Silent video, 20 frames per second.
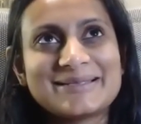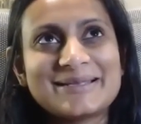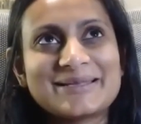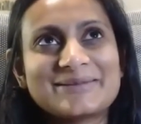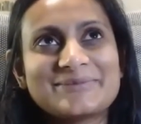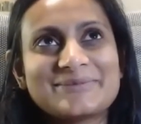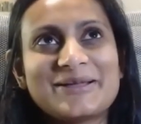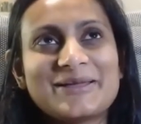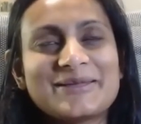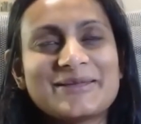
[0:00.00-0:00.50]

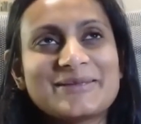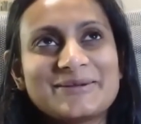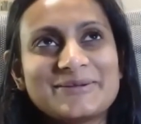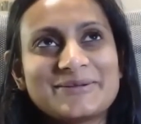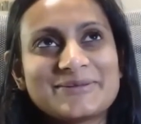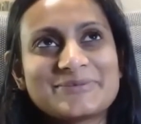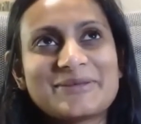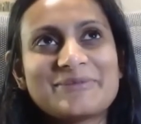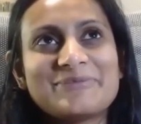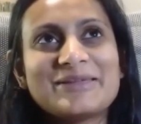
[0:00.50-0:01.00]
like my
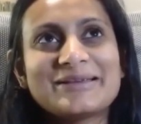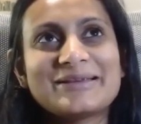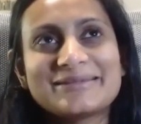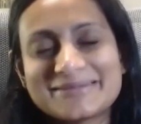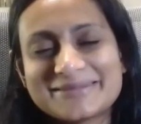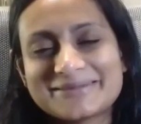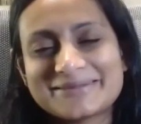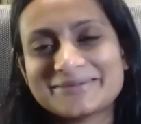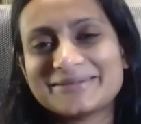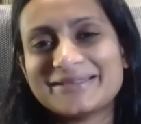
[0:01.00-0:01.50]

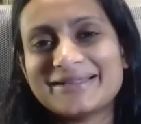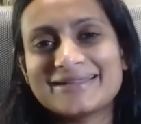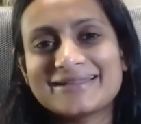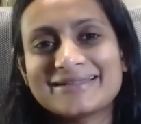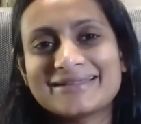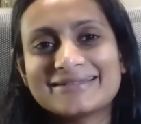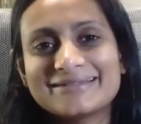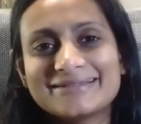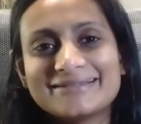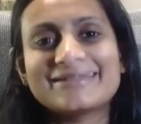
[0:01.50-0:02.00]
parents are
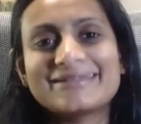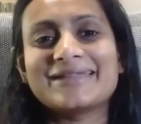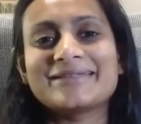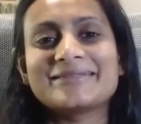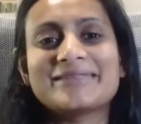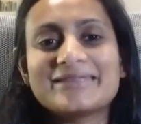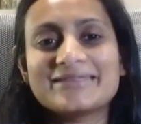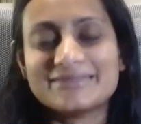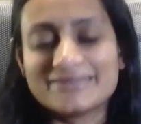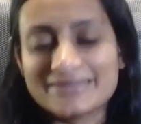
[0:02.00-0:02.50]
like, okay,
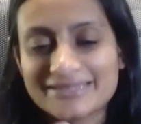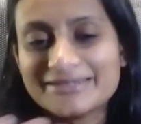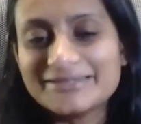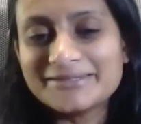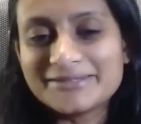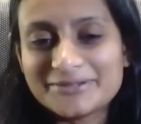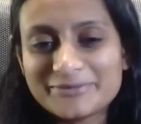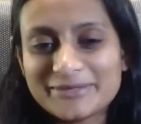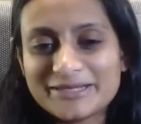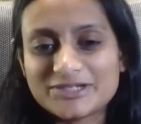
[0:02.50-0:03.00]
they didn't
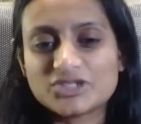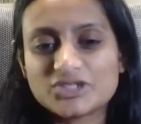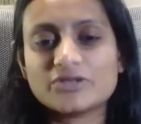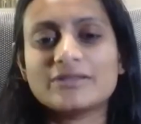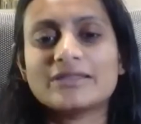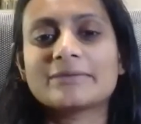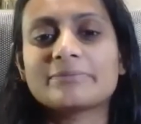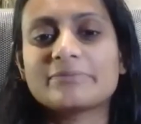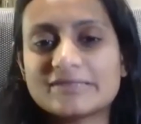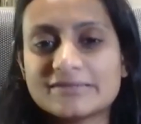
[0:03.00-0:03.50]
so much
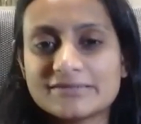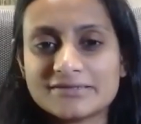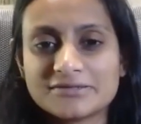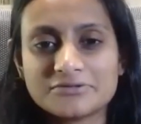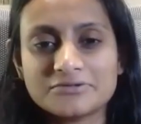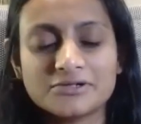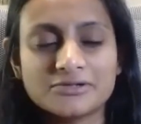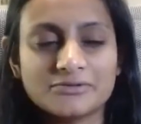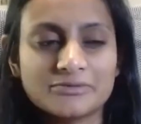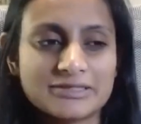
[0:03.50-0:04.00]
like business
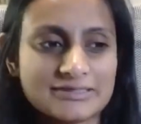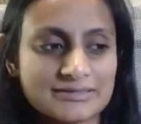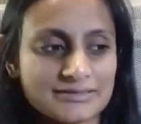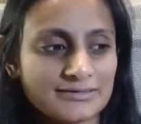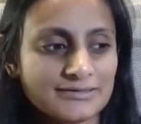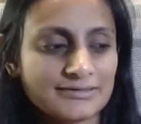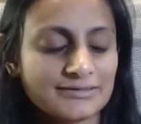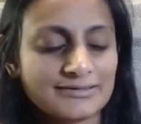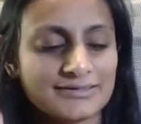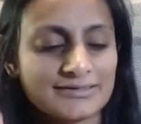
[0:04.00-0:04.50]
school was
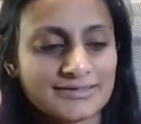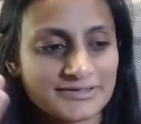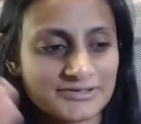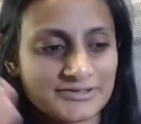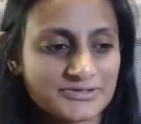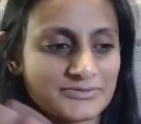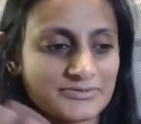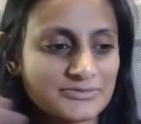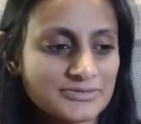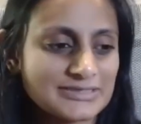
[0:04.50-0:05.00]
an
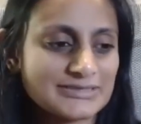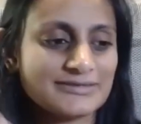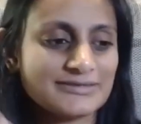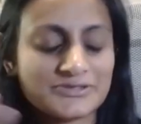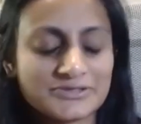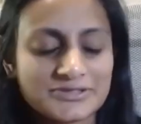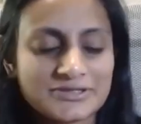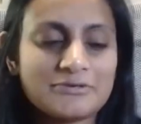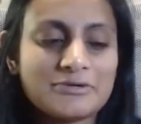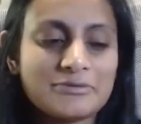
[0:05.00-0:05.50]

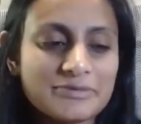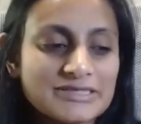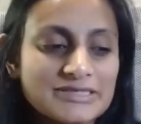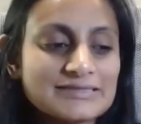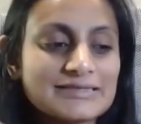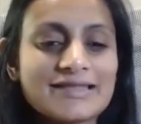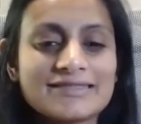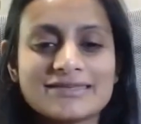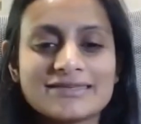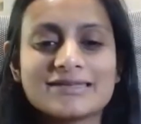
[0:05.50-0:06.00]
interesting one, because
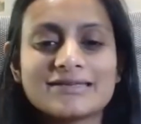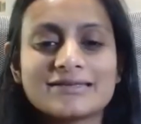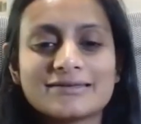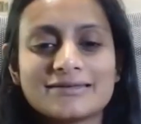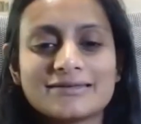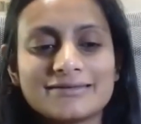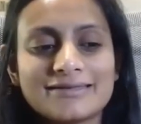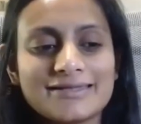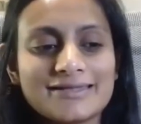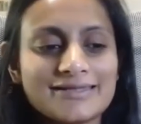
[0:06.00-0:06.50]
I think
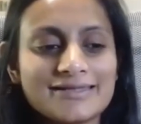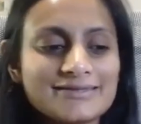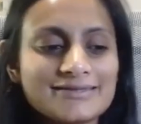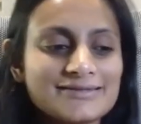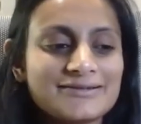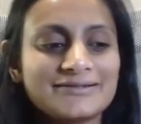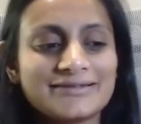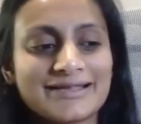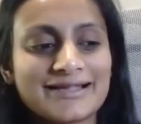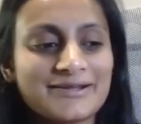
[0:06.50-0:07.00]
it's
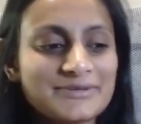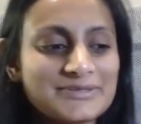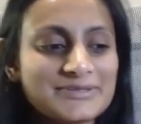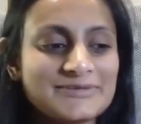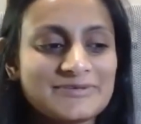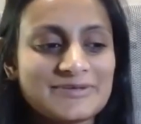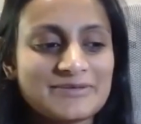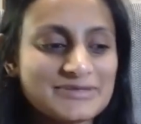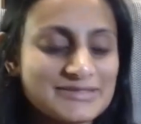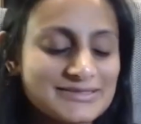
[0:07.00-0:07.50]
not like I was
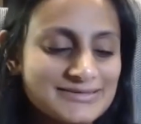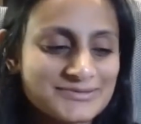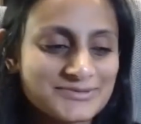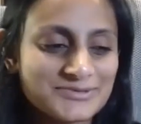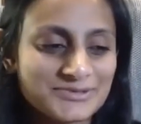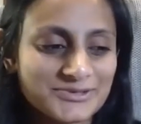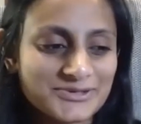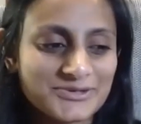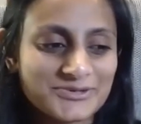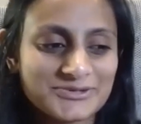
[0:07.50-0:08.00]
leaving business
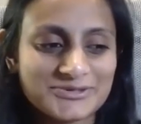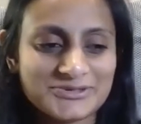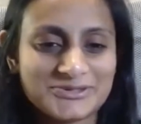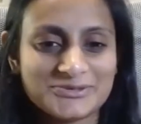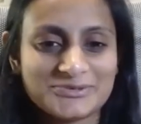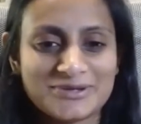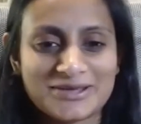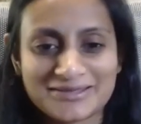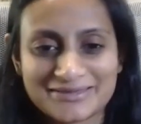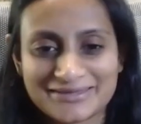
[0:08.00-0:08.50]
school to go
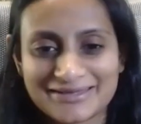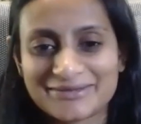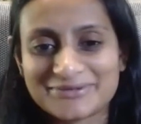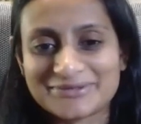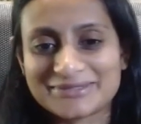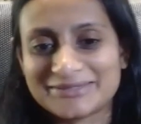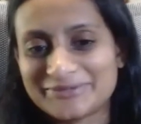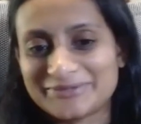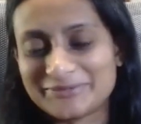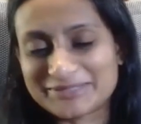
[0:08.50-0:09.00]
do nothing. I was
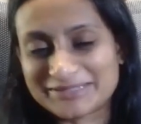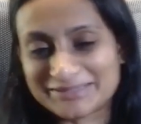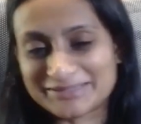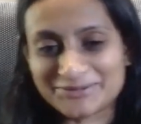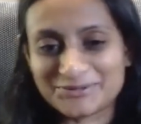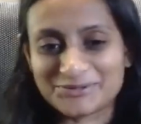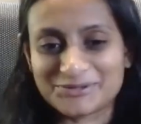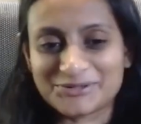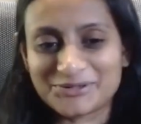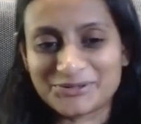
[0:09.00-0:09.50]
leaving business
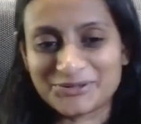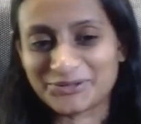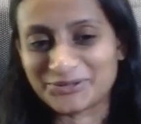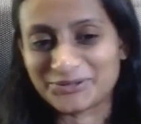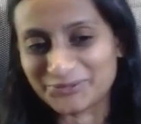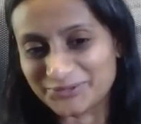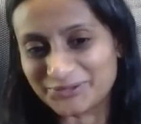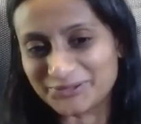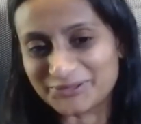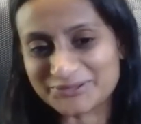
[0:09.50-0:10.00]
school to go to
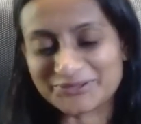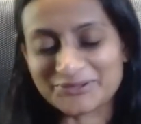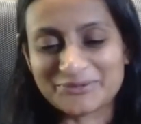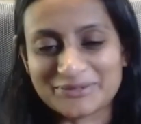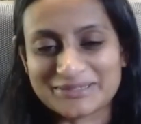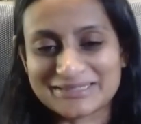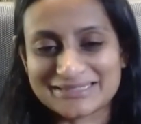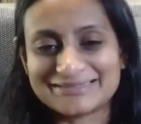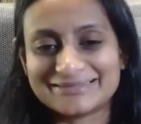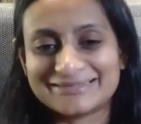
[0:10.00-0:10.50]
Google. So it
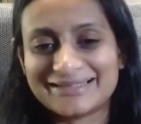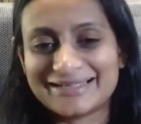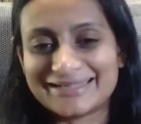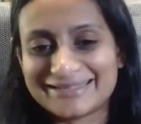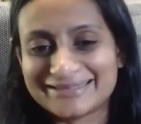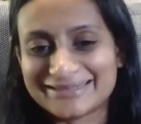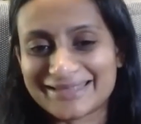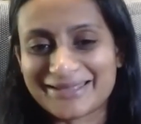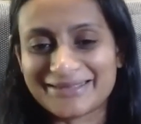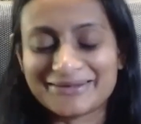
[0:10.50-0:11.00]
wasn't like
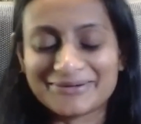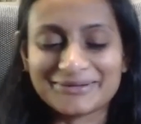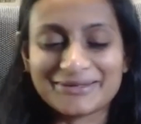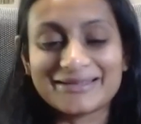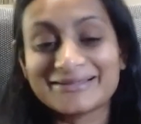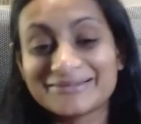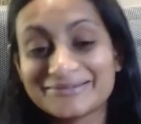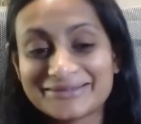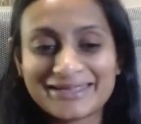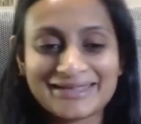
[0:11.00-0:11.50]
that. They were like,
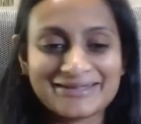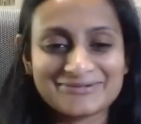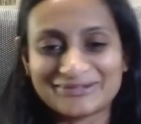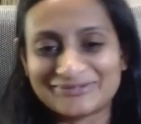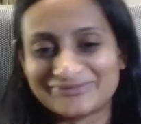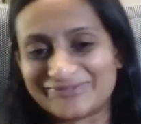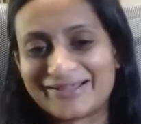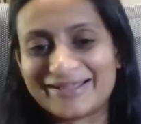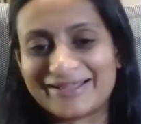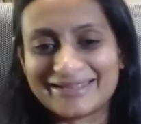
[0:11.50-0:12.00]
okay, well,
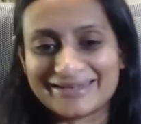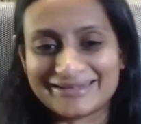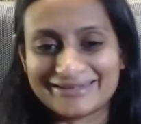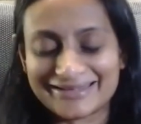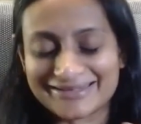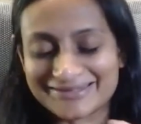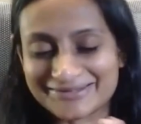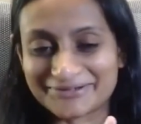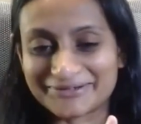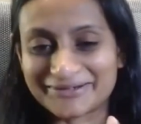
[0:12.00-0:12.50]
fine,
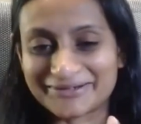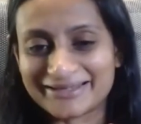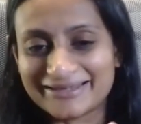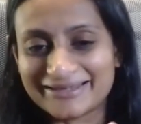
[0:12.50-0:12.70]
that's all